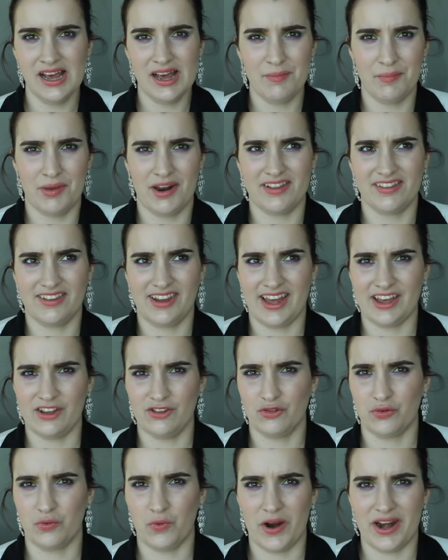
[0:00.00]
But it's like
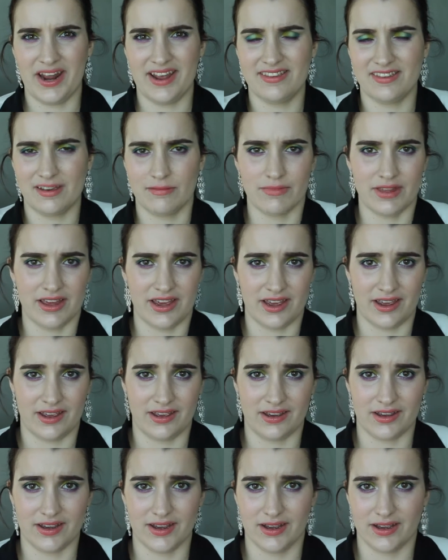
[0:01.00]
20
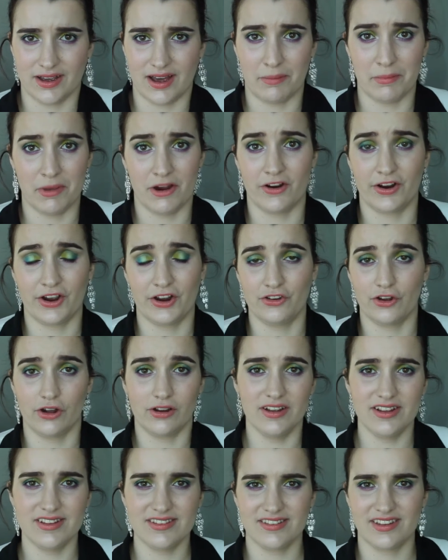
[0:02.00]
something American
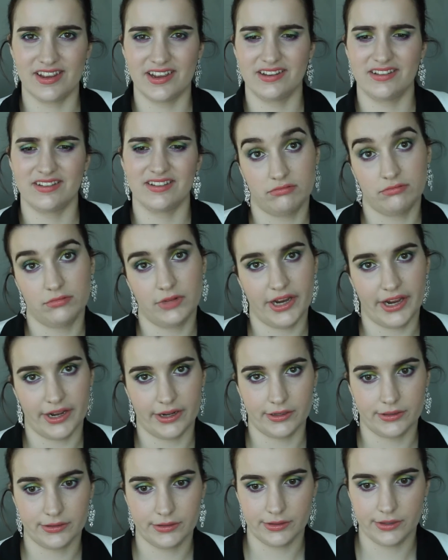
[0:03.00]
dollars, and
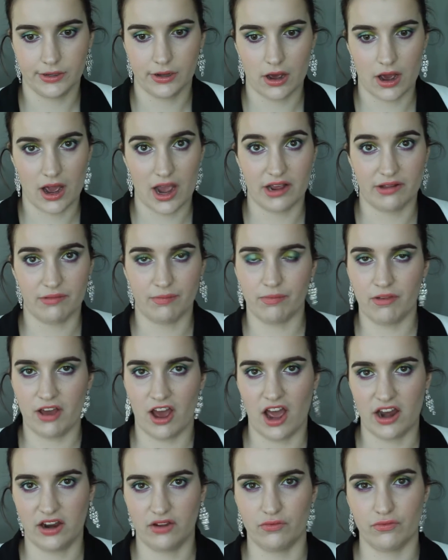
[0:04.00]
yeah, I
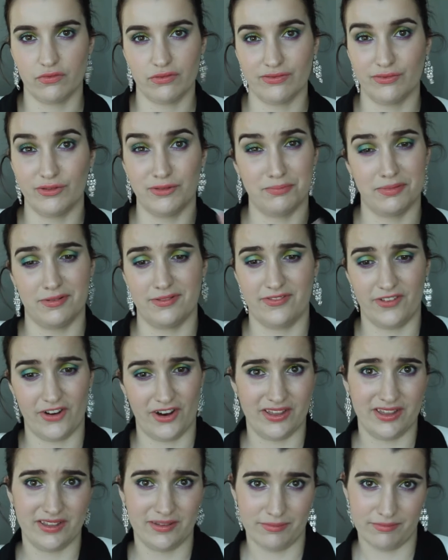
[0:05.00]
kind of would
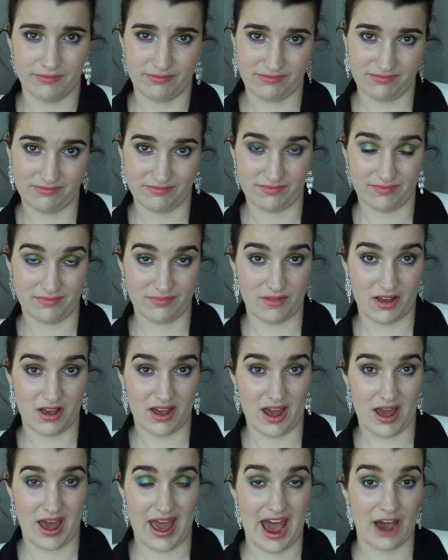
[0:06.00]
prefer the
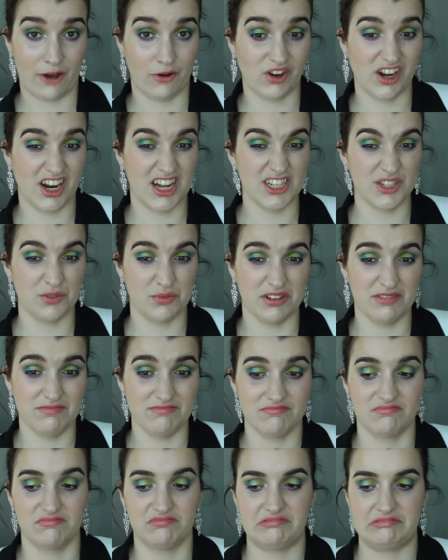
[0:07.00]
Hourglass one,
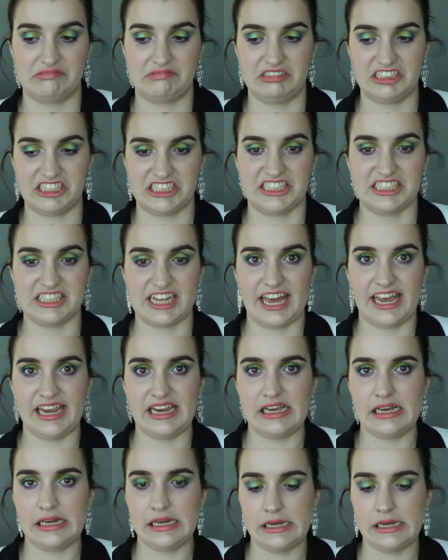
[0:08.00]
just saying.